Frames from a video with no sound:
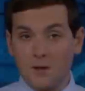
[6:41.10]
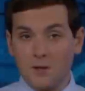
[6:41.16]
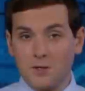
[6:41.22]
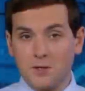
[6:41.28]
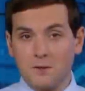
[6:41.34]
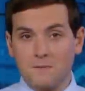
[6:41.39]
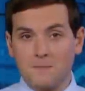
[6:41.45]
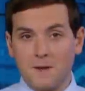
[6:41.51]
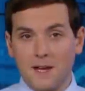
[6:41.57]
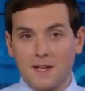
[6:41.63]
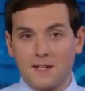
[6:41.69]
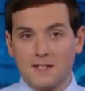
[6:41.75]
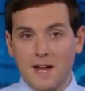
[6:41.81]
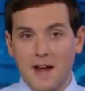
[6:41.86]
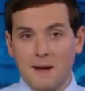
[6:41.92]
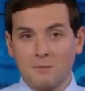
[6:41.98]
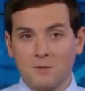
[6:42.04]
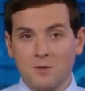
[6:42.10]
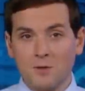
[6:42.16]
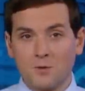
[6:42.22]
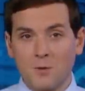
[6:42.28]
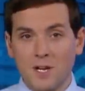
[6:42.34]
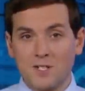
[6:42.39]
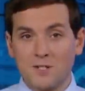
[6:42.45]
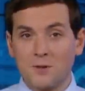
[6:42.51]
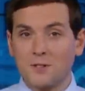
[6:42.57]
YouTube fans, I'm Luke
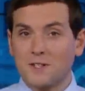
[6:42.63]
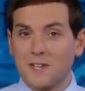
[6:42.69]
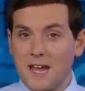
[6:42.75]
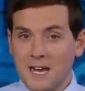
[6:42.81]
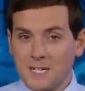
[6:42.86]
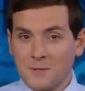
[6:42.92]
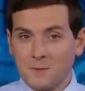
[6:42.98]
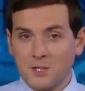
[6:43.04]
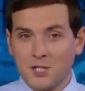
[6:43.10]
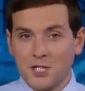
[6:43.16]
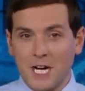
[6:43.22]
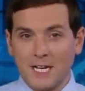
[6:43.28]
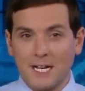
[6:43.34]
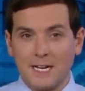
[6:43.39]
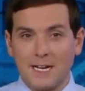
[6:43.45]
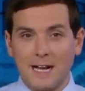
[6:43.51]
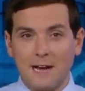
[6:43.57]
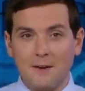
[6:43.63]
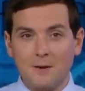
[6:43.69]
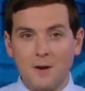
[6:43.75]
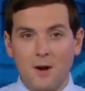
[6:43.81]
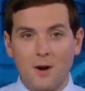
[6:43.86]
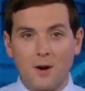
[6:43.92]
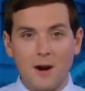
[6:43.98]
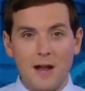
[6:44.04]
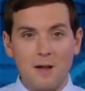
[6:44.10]
Russert. Thanks for checking out
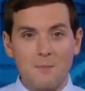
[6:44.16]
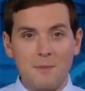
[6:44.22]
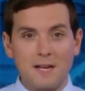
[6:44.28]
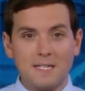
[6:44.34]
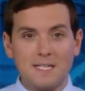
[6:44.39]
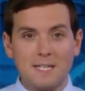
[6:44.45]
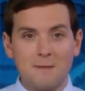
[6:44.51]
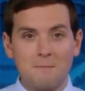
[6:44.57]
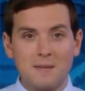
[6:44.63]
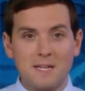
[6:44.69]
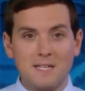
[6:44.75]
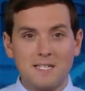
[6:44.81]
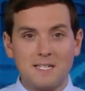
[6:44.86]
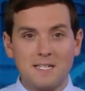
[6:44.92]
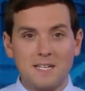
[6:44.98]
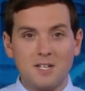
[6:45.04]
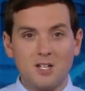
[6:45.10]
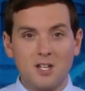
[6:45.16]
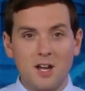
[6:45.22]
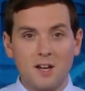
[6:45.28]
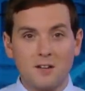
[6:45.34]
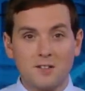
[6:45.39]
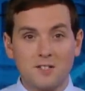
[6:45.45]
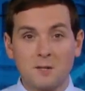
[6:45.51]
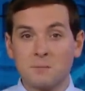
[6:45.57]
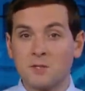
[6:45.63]
our M S N B C
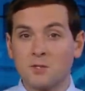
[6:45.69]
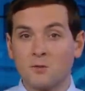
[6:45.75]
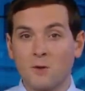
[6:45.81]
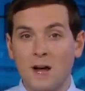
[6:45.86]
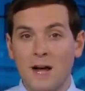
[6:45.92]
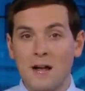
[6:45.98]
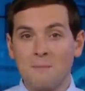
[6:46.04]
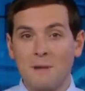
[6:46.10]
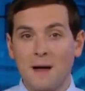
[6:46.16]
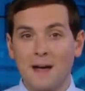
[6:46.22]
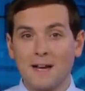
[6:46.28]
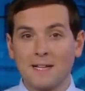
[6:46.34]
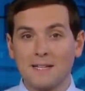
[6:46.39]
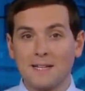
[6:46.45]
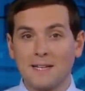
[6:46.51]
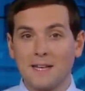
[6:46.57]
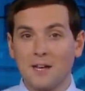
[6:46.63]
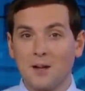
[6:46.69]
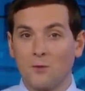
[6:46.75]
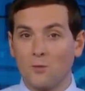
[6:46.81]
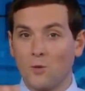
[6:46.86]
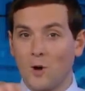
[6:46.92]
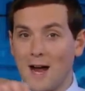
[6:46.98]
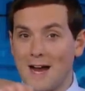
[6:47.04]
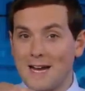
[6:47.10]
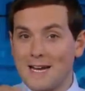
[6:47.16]
channel. Subscribe by clicking
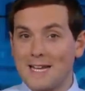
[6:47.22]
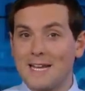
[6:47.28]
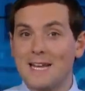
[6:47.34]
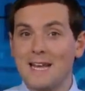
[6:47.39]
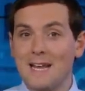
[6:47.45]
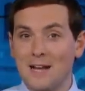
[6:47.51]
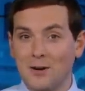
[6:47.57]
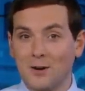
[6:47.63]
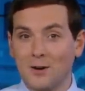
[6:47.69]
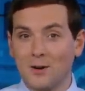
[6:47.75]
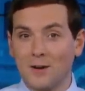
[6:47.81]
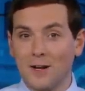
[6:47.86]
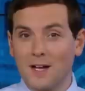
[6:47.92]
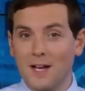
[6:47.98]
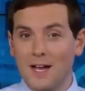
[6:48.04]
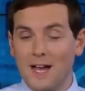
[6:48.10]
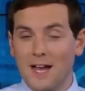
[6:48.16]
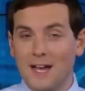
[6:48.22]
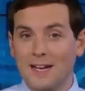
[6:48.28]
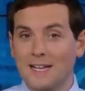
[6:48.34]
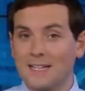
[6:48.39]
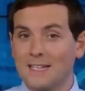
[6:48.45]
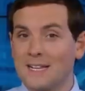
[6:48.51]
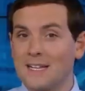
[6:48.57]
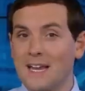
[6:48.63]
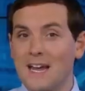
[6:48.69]
right here, and
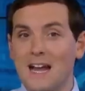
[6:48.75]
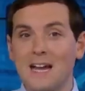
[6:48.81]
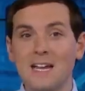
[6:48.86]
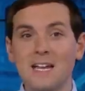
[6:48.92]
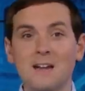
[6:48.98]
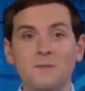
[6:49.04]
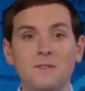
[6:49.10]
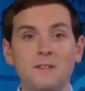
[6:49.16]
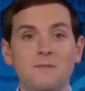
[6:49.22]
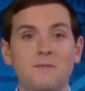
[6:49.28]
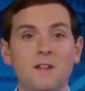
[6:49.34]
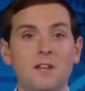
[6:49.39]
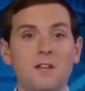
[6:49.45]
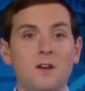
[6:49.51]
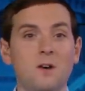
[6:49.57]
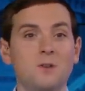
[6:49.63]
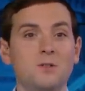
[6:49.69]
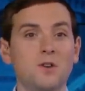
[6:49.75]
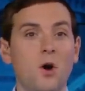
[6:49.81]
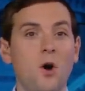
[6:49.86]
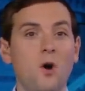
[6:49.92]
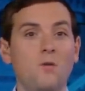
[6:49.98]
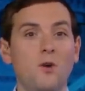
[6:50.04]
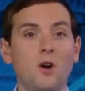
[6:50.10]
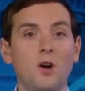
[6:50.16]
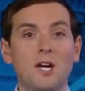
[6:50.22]
click any of the videos
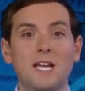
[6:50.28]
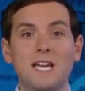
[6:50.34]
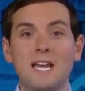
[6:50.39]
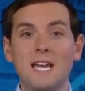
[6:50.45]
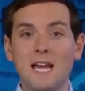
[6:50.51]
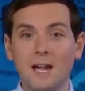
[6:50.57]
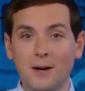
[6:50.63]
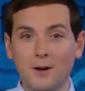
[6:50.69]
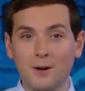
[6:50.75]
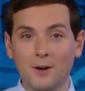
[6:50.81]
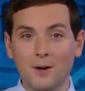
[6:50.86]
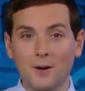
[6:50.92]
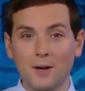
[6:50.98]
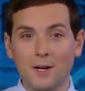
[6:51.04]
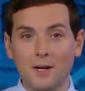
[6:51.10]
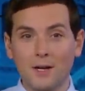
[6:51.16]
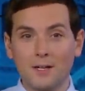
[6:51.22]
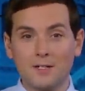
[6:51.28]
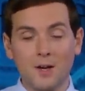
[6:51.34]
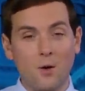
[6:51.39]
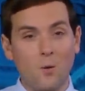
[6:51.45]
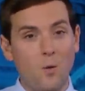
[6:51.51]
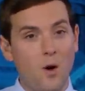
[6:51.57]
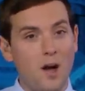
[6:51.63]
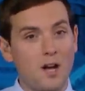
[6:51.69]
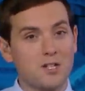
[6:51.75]
over here to
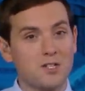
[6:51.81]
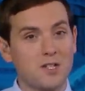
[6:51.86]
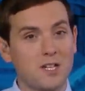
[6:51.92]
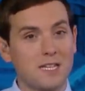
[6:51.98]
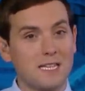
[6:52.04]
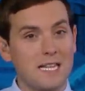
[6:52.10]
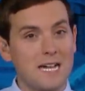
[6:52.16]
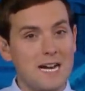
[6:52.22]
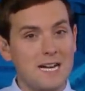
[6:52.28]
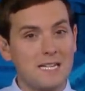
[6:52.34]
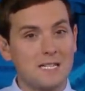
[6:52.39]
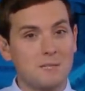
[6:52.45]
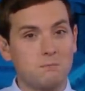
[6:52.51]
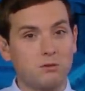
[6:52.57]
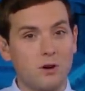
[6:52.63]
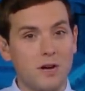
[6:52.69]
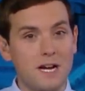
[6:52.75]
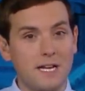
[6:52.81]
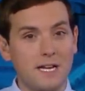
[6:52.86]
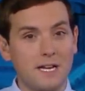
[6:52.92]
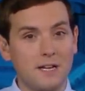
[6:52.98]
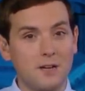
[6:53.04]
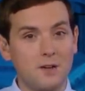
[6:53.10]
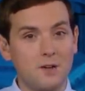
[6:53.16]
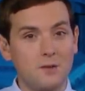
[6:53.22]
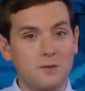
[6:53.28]
watch the latest
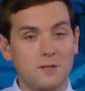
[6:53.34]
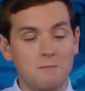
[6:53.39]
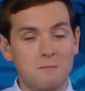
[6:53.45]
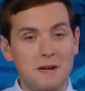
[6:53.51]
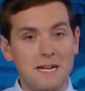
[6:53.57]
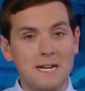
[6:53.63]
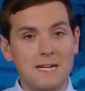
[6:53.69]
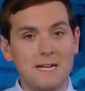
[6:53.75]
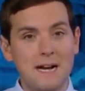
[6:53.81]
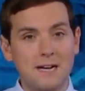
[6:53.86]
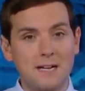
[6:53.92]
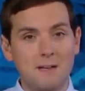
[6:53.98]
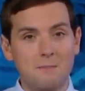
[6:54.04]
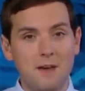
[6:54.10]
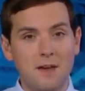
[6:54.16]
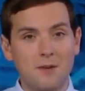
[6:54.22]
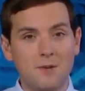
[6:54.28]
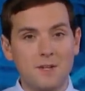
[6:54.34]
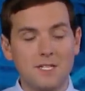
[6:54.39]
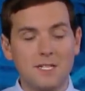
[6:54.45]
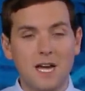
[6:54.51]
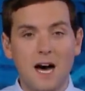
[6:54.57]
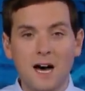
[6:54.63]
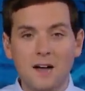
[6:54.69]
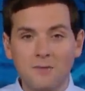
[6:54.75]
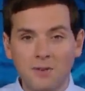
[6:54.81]
breaking news, mini documentaries,
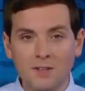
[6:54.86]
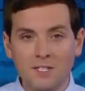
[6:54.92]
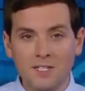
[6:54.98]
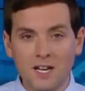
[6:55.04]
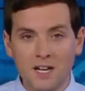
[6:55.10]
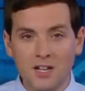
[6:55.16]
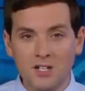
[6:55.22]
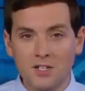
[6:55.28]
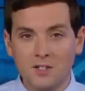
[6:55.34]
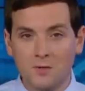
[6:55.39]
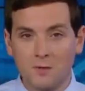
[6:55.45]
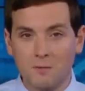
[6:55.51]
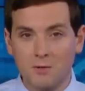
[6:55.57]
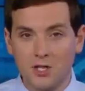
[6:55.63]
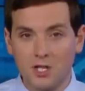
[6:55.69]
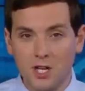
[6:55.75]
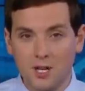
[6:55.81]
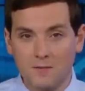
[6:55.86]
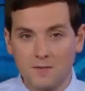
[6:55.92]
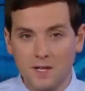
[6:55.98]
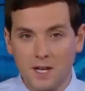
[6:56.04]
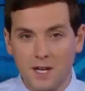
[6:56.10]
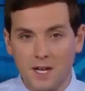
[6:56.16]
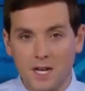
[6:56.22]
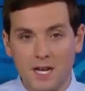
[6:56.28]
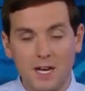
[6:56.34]
conversations from Shift,
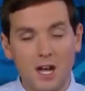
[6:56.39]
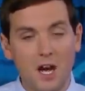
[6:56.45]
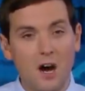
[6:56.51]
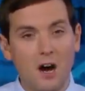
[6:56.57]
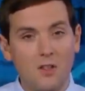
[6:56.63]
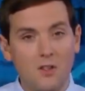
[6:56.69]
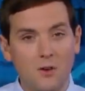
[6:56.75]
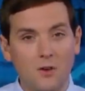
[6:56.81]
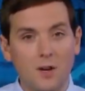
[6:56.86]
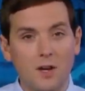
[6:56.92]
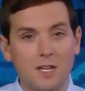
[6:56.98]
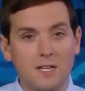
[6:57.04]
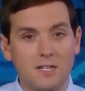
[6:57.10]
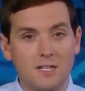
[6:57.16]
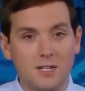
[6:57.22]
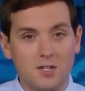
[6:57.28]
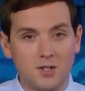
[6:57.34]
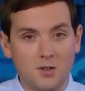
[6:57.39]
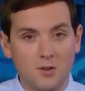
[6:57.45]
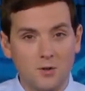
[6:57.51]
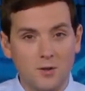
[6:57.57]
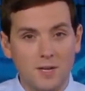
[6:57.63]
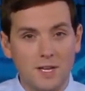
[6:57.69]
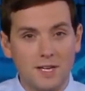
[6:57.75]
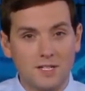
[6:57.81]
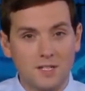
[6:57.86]
and other
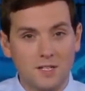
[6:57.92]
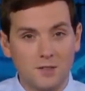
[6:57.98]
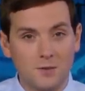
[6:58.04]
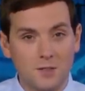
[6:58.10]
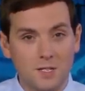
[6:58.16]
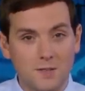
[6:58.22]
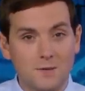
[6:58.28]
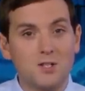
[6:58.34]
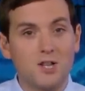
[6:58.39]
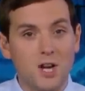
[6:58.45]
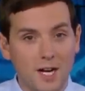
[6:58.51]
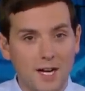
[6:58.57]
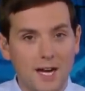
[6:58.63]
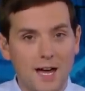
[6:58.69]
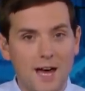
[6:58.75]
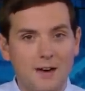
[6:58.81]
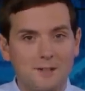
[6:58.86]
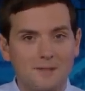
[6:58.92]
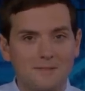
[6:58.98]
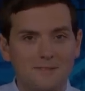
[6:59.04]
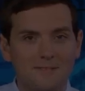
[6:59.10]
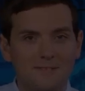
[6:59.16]
digital exclusives. Check it out.